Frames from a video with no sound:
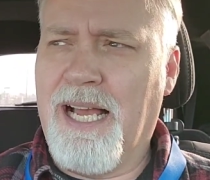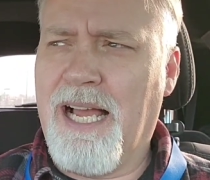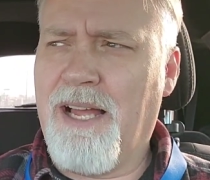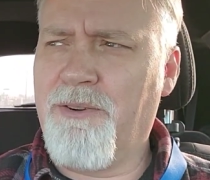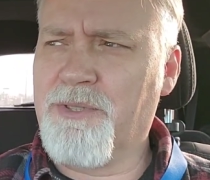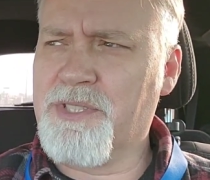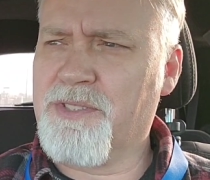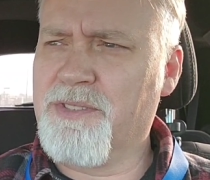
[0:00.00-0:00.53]

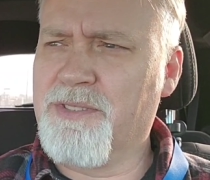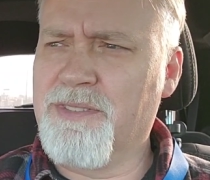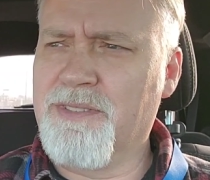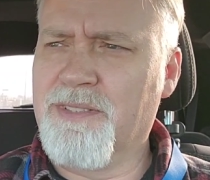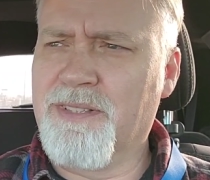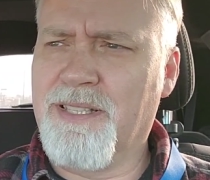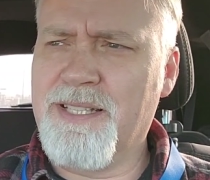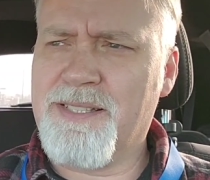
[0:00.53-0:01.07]
I was
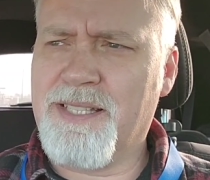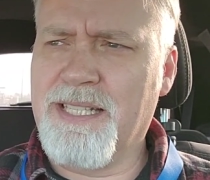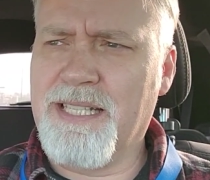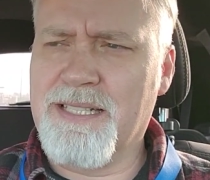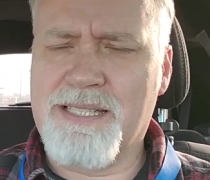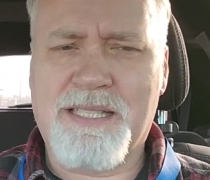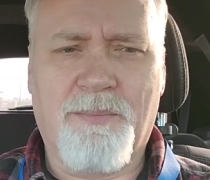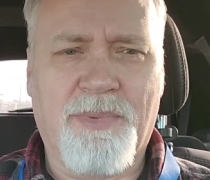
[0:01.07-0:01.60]

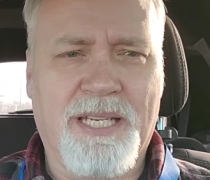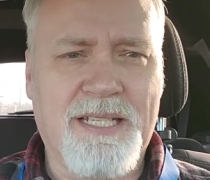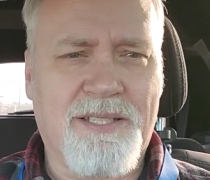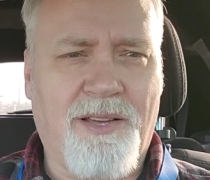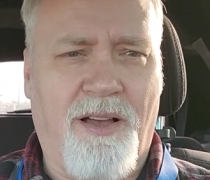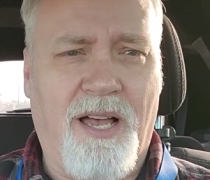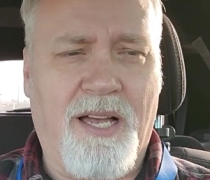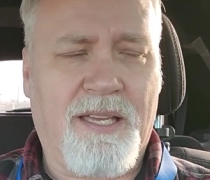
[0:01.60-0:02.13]
listening to somebody
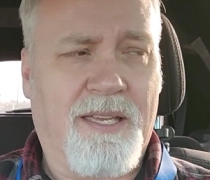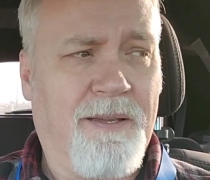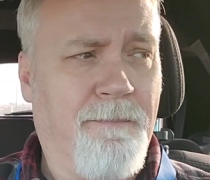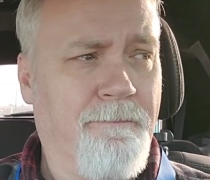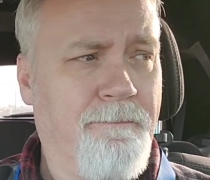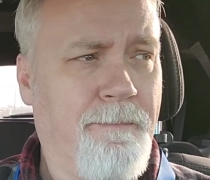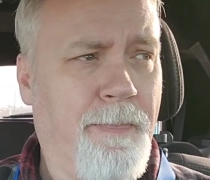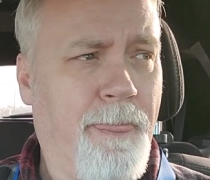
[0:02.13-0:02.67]
talk
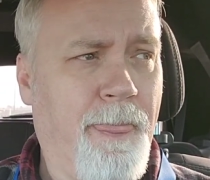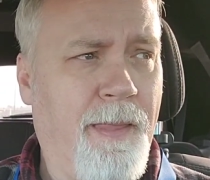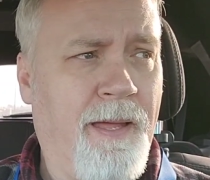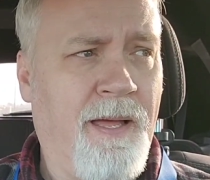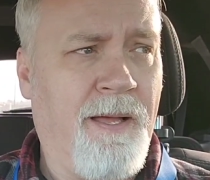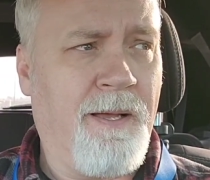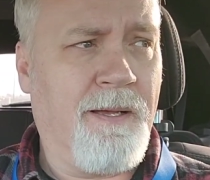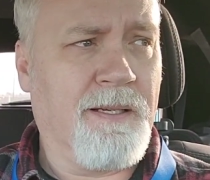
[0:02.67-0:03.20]

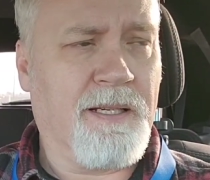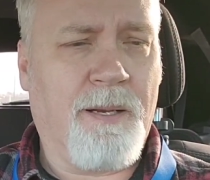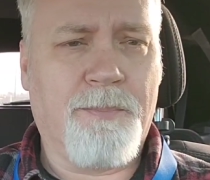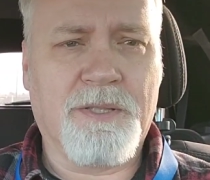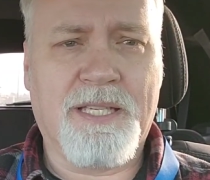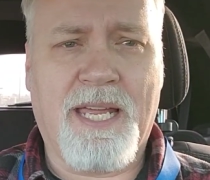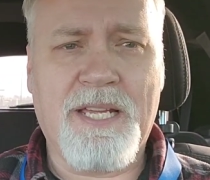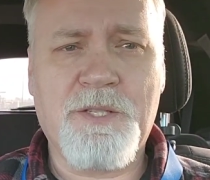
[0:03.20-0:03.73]
uh, a
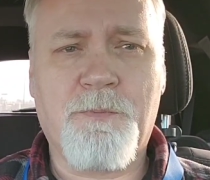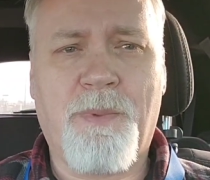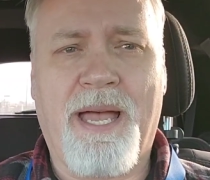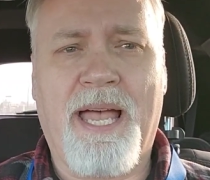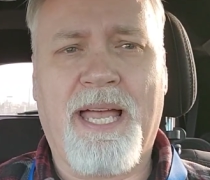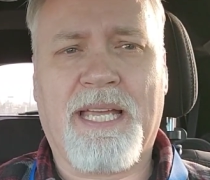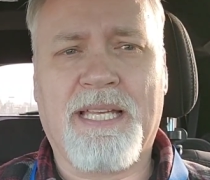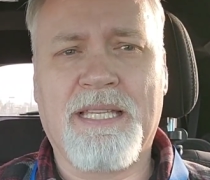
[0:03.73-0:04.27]
couple days
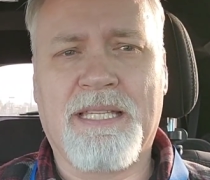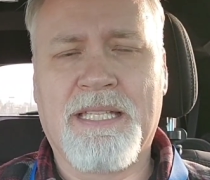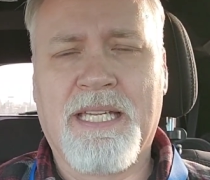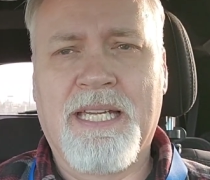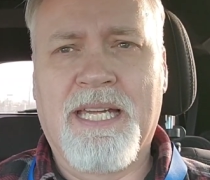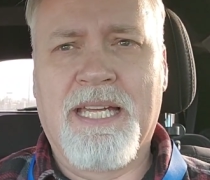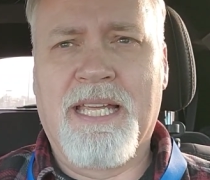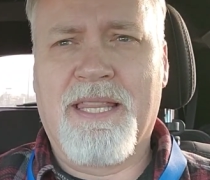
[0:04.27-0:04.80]
back, and
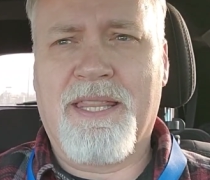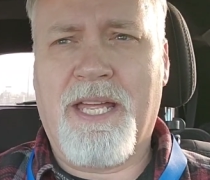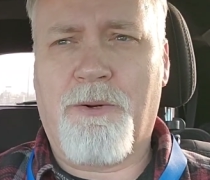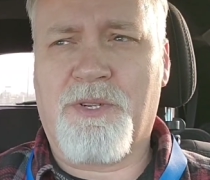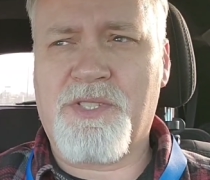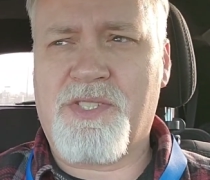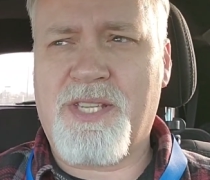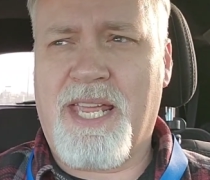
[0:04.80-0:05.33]
they
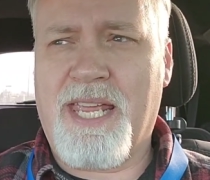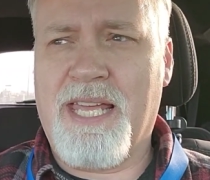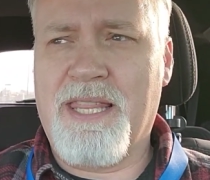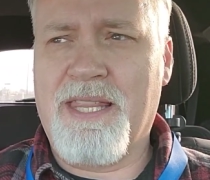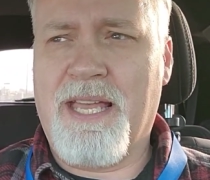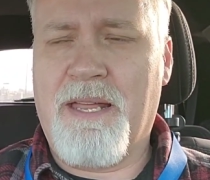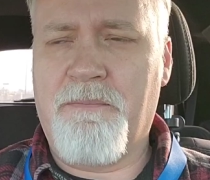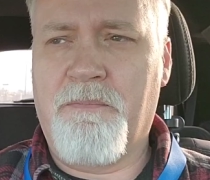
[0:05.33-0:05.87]
were
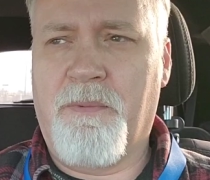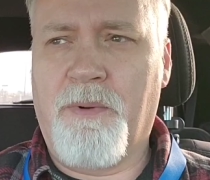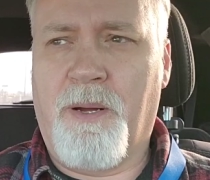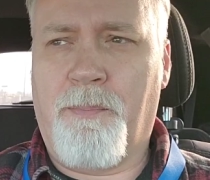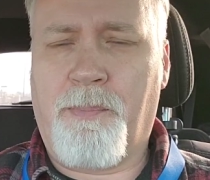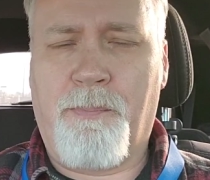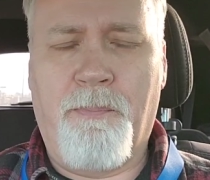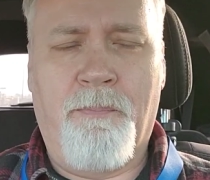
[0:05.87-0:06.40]
saying that
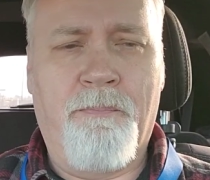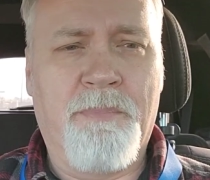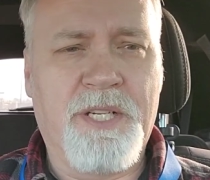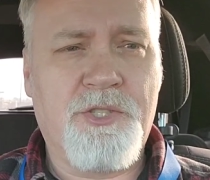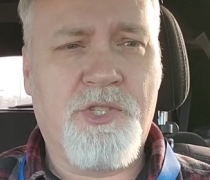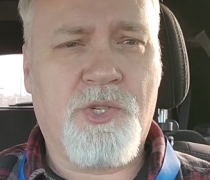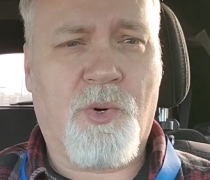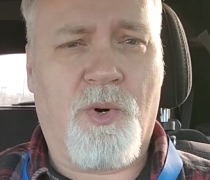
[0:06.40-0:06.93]
a
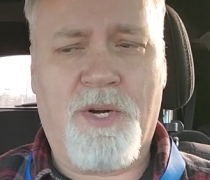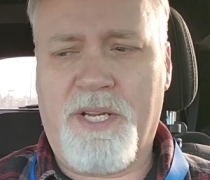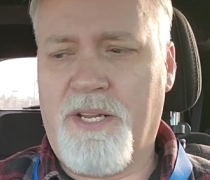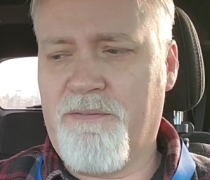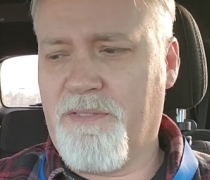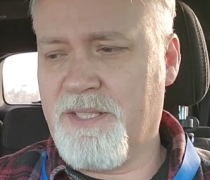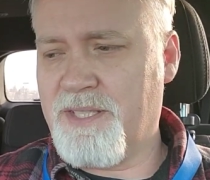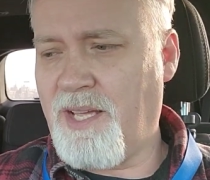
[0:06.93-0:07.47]

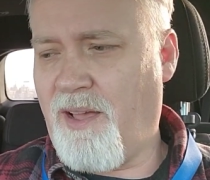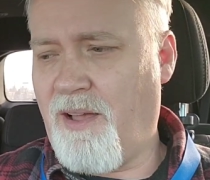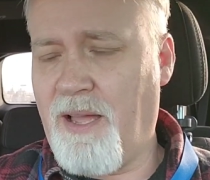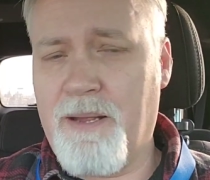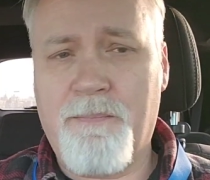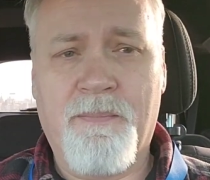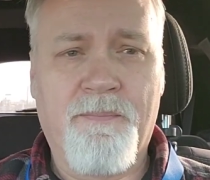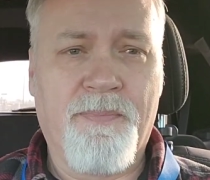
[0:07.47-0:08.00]
majority of the
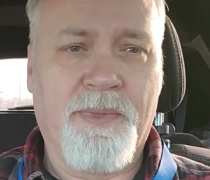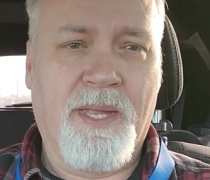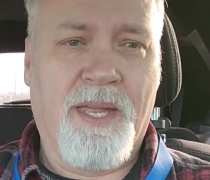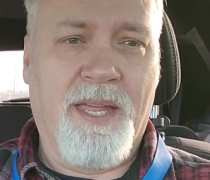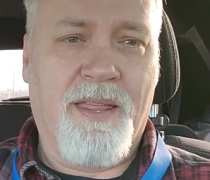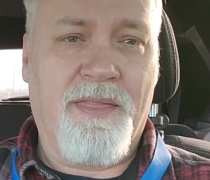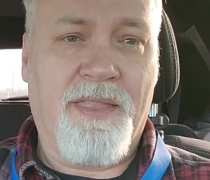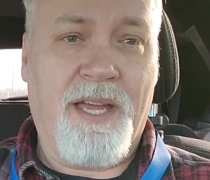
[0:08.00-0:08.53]
time
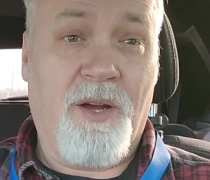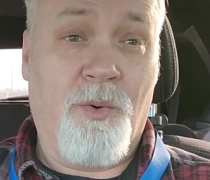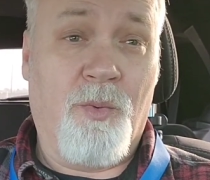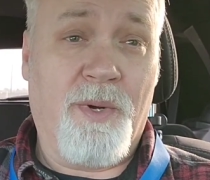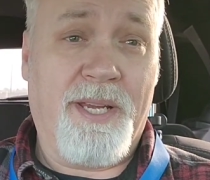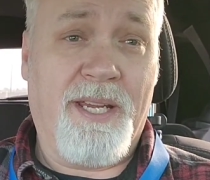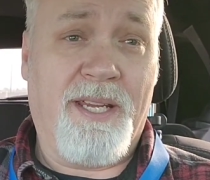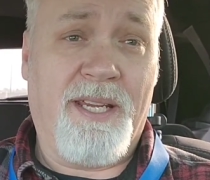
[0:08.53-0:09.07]
that
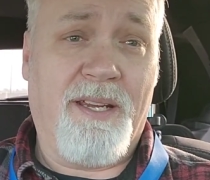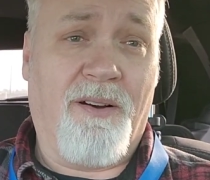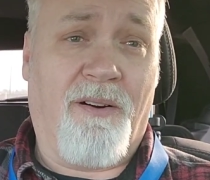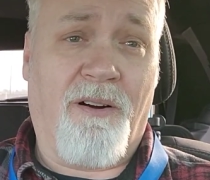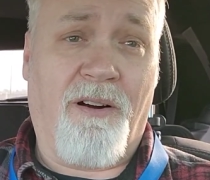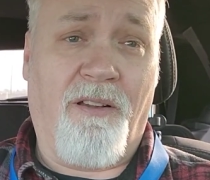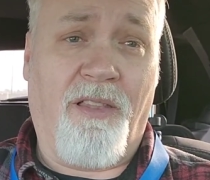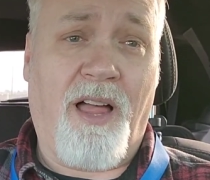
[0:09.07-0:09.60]
we
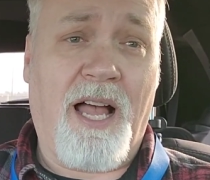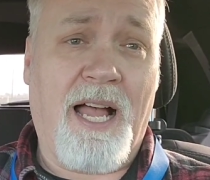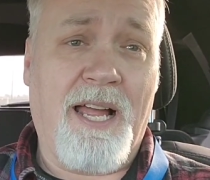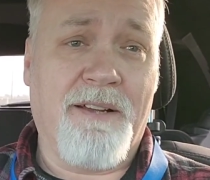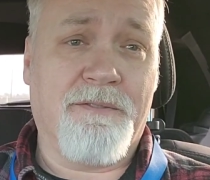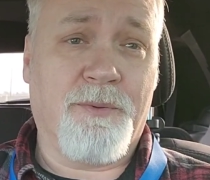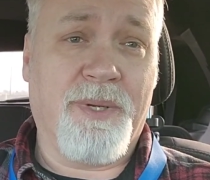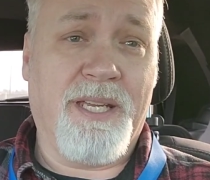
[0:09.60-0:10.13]
are
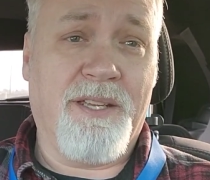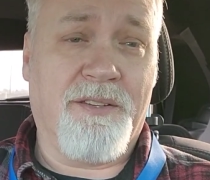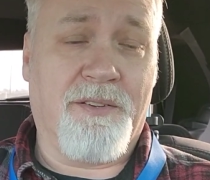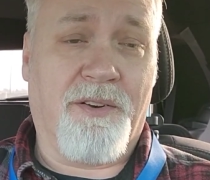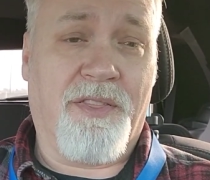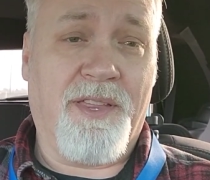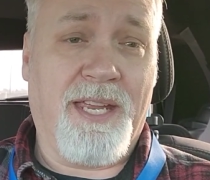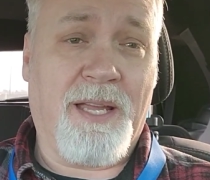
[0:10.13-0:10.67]
alive, we
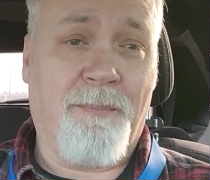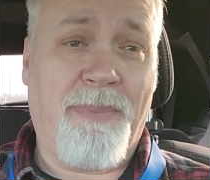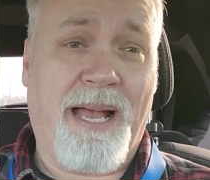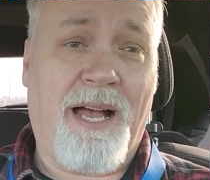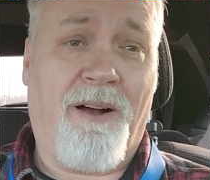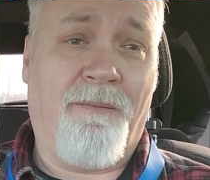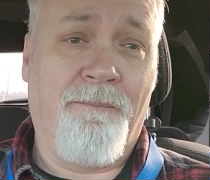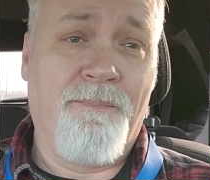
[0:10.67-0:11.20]
either think
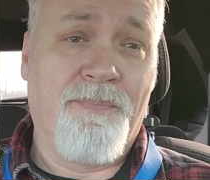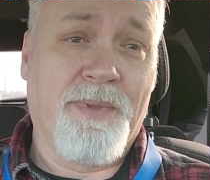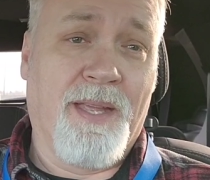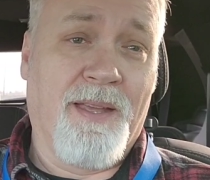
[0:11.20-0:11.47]
about